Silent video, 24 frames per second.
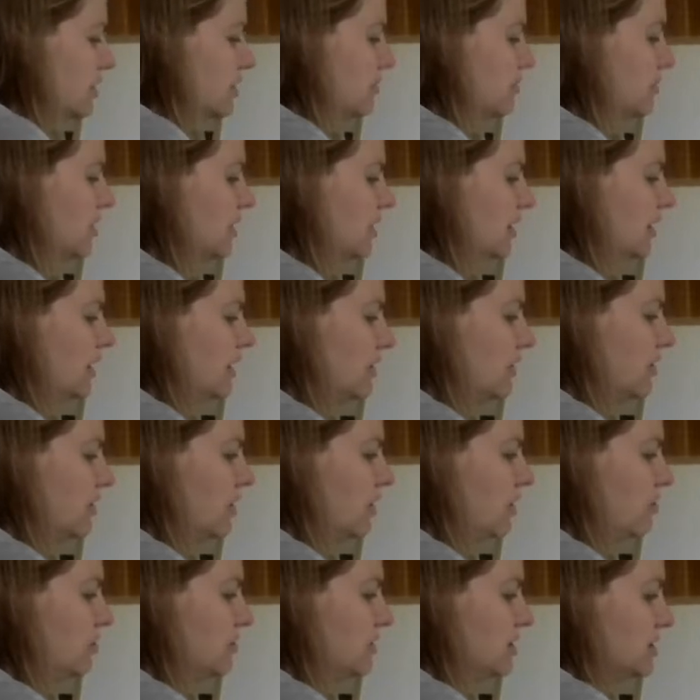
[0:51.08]
And I'll leave an
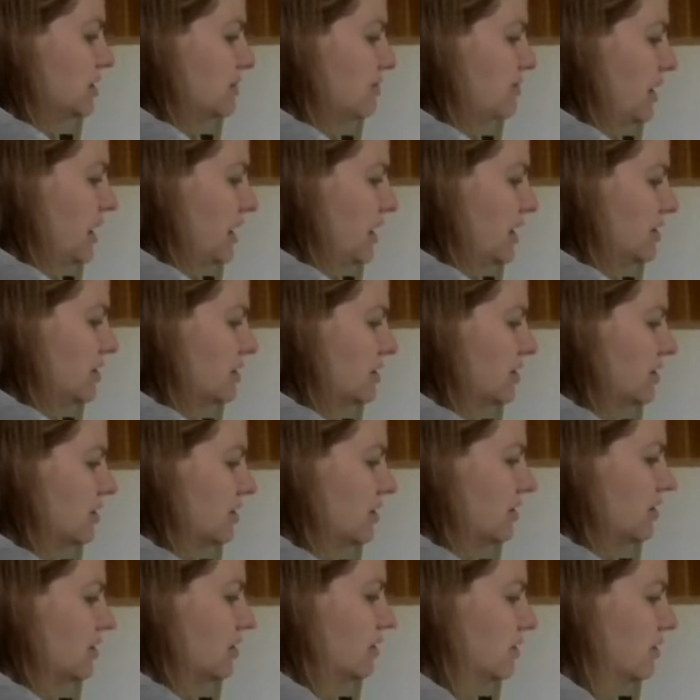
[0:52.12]
open space,
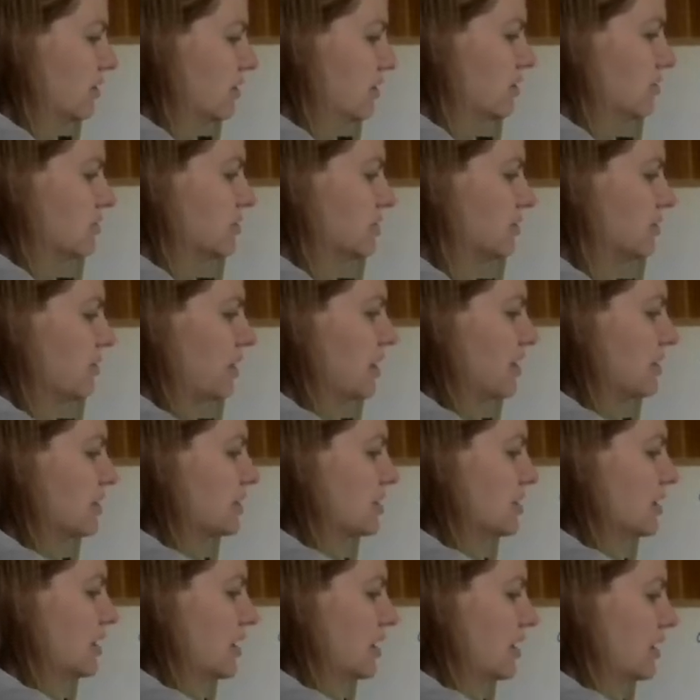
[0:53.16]
close the
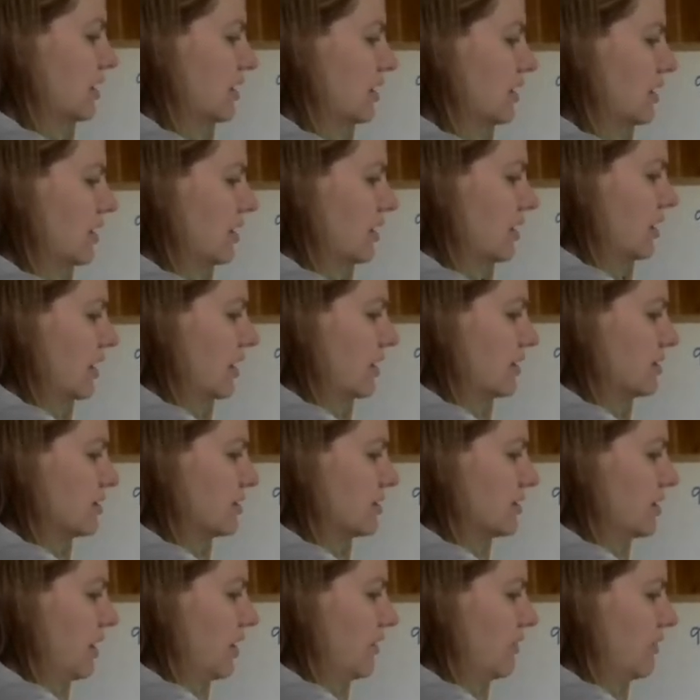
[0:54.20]
parentheses, add
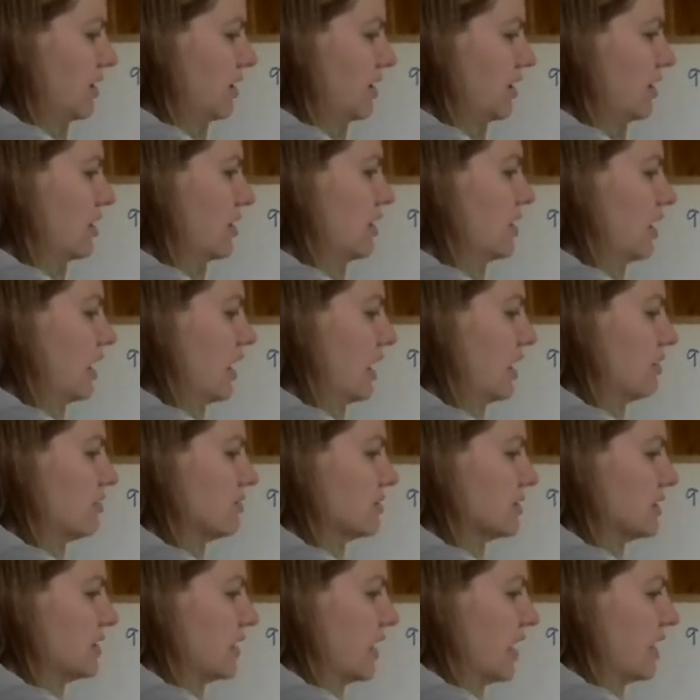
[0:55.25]
7
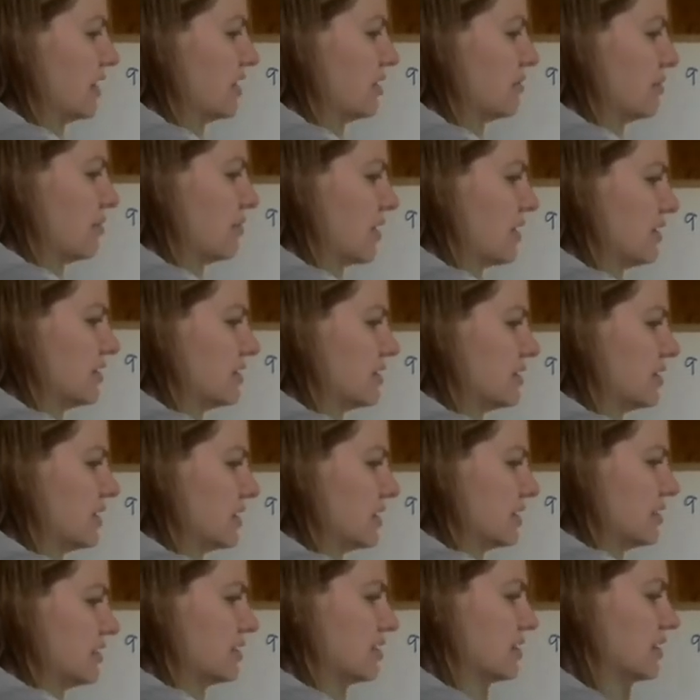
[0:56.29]
outside the
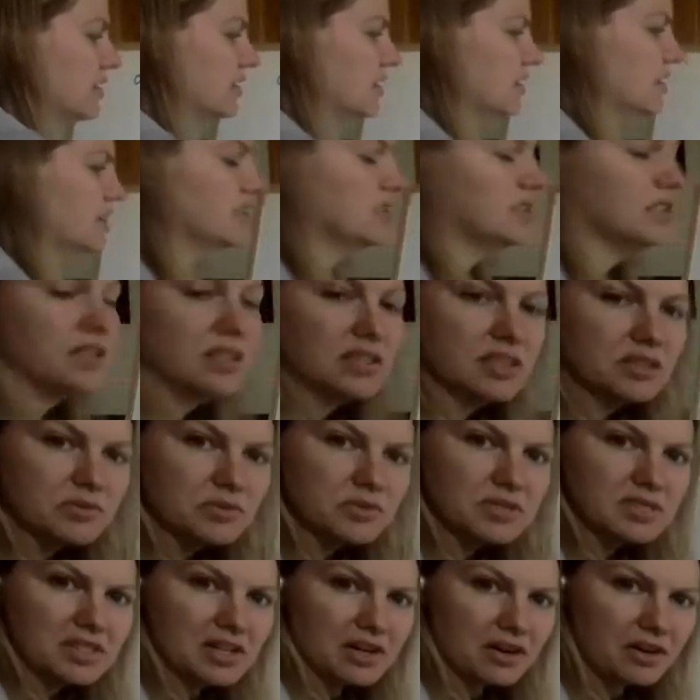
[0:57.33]
parentheses, and it still
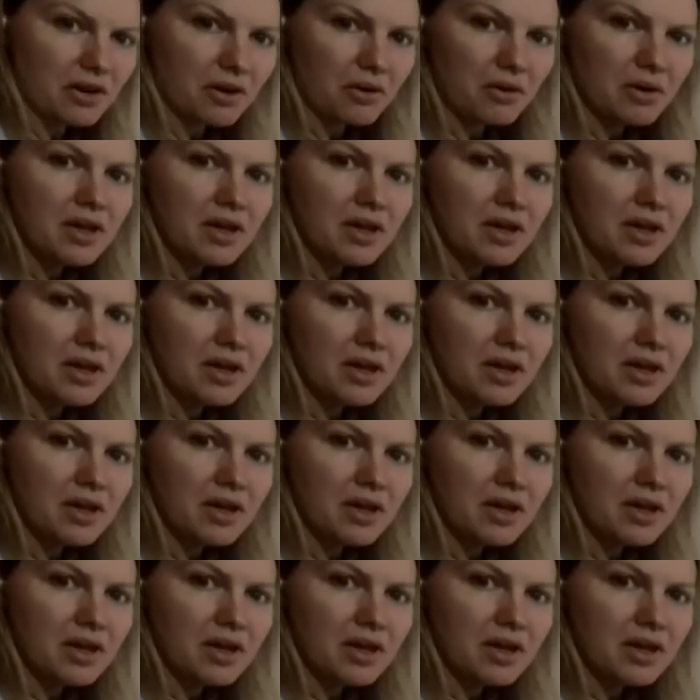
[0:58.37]
equals 0.